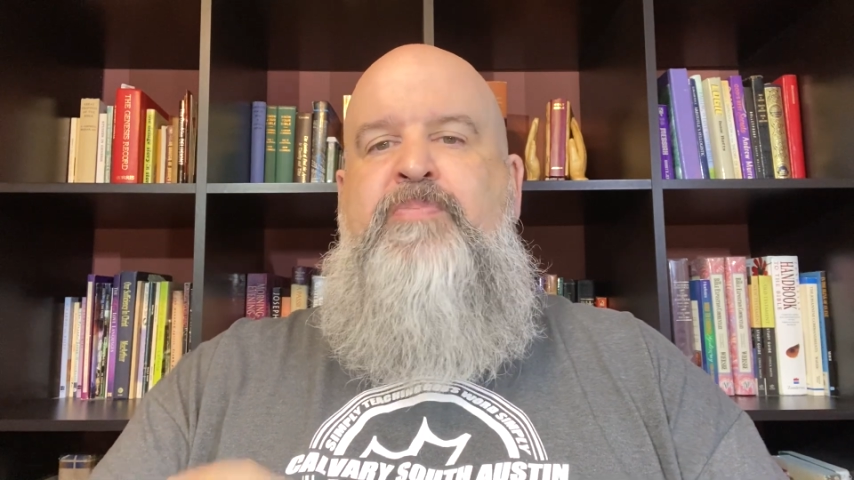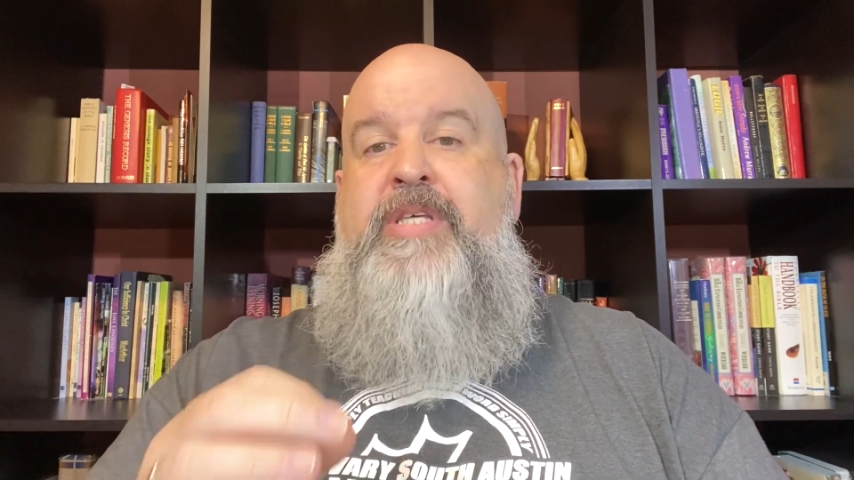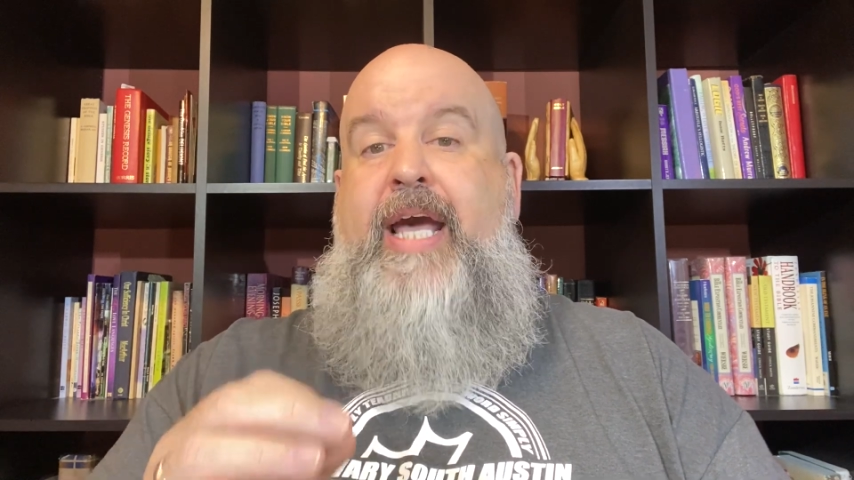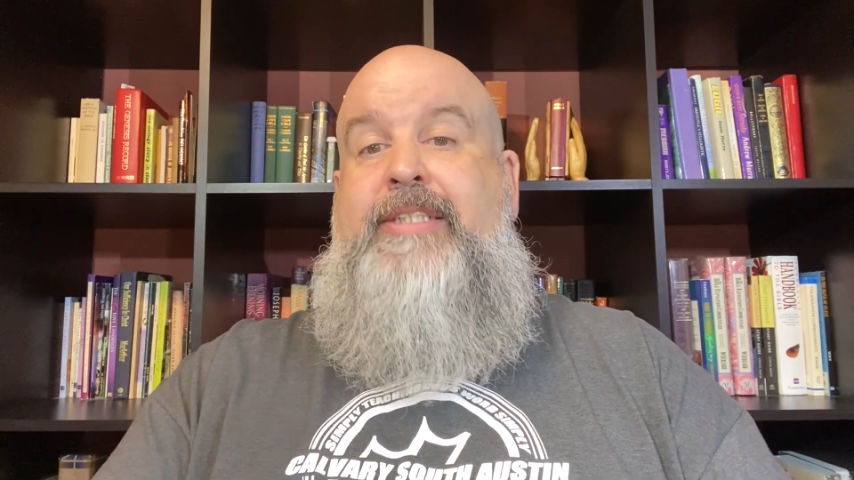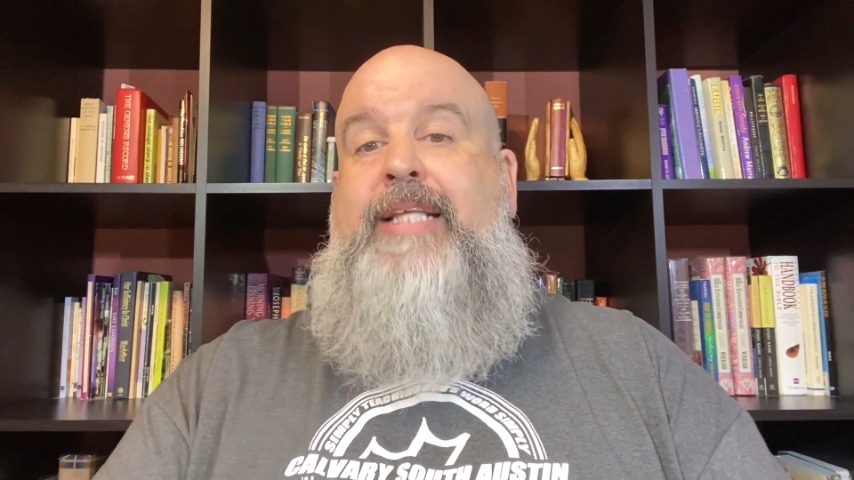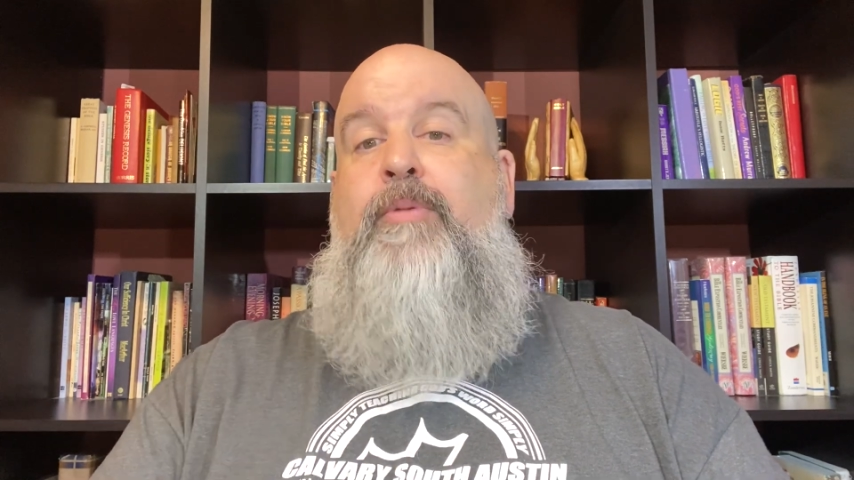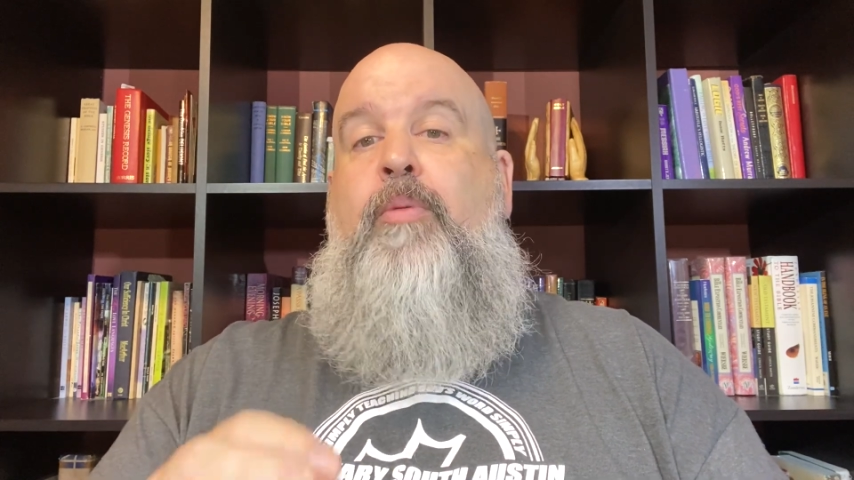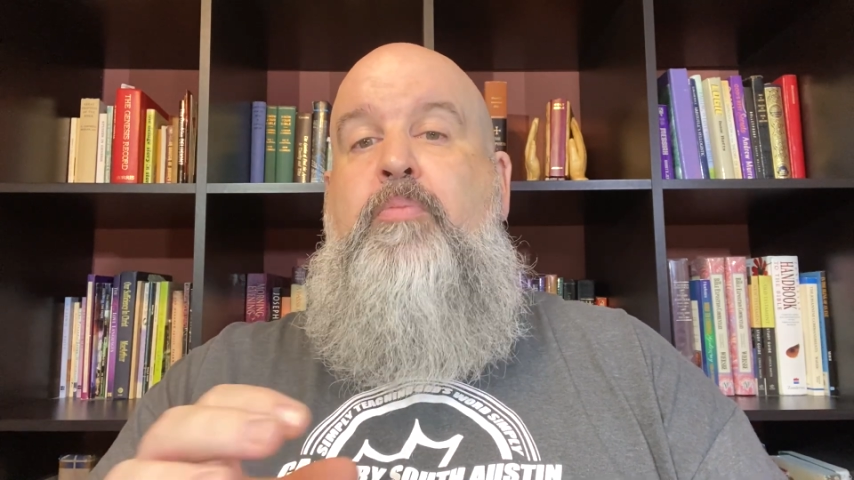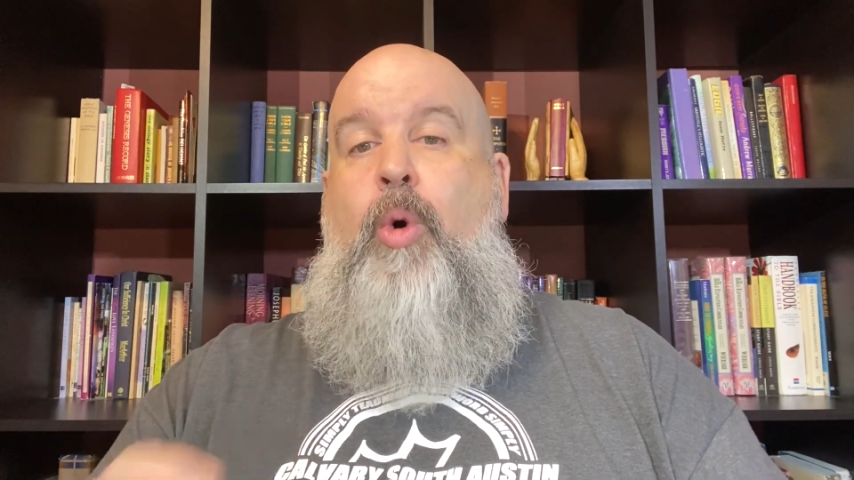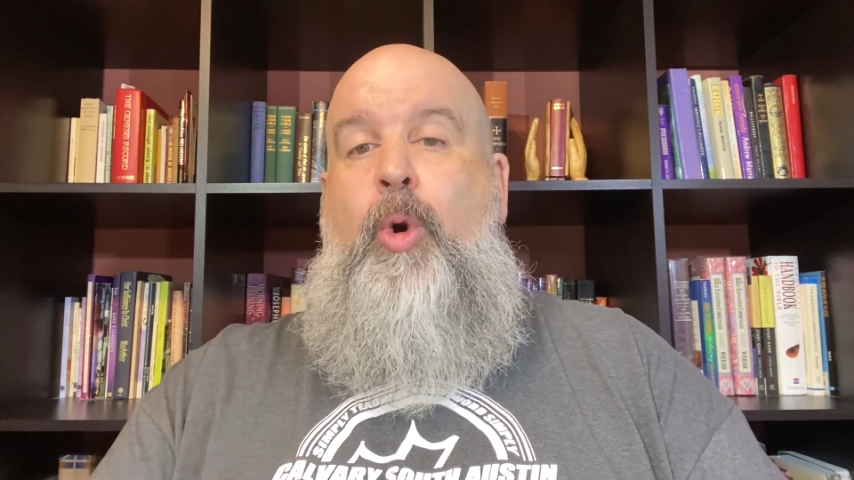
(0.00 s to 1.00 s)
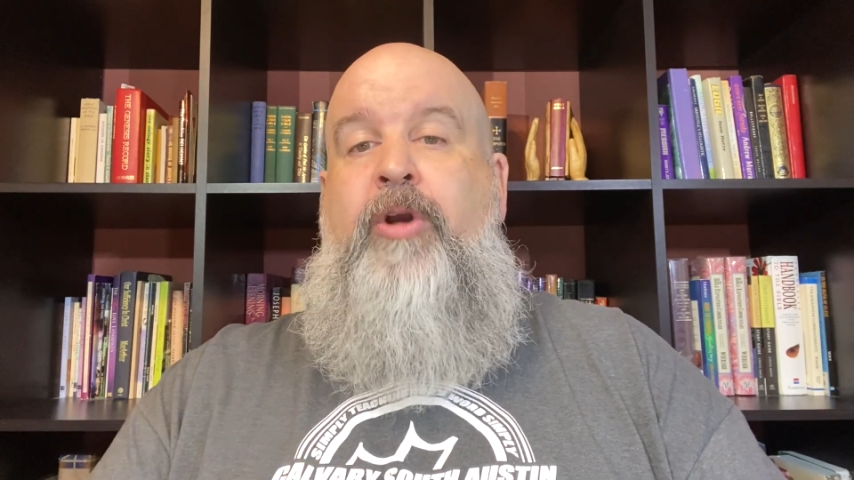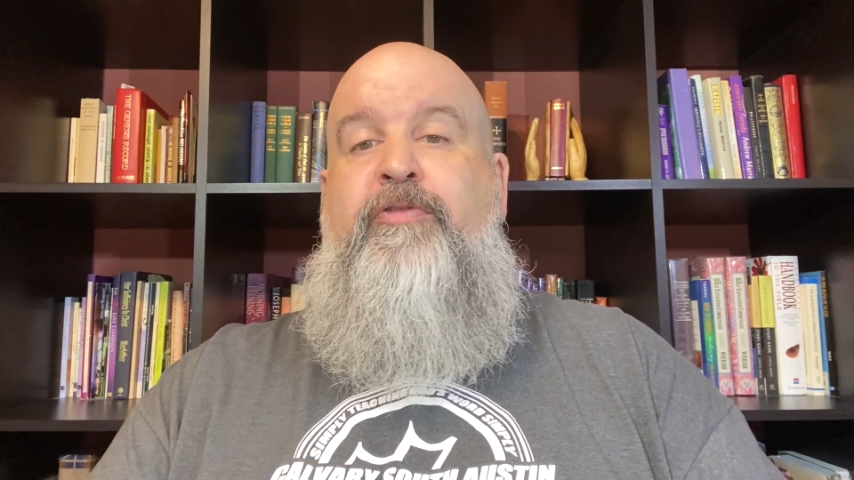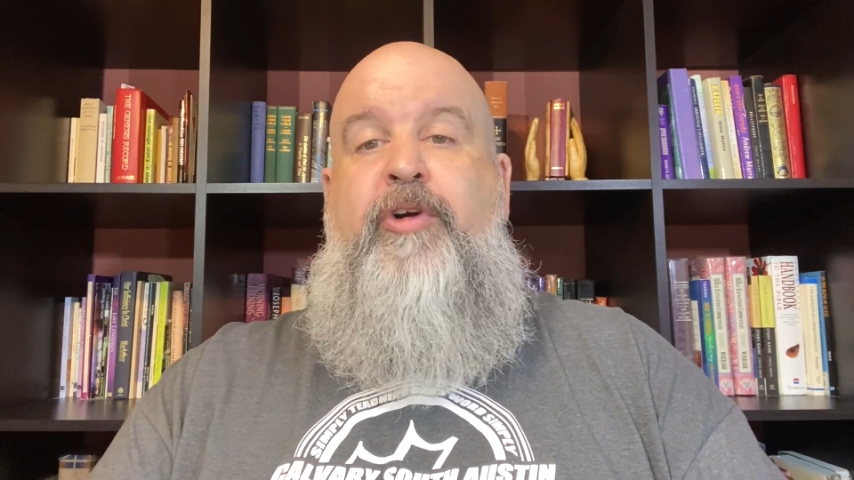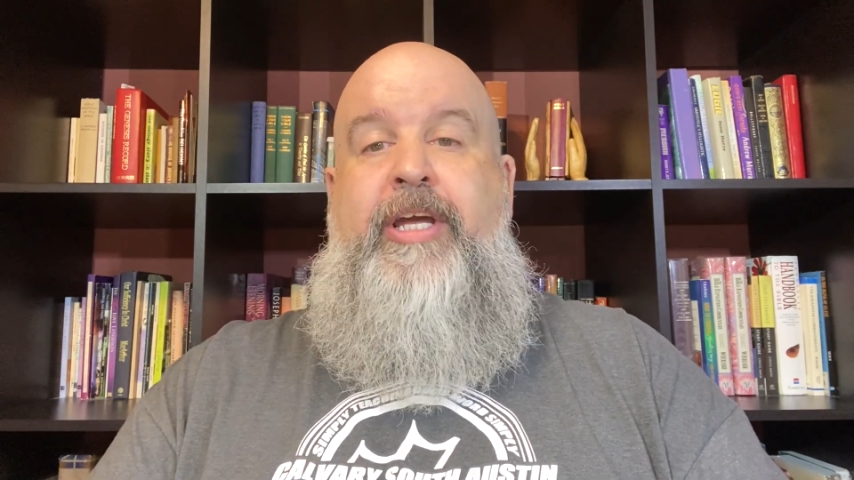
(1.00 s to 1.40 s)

Yes, they will mourn for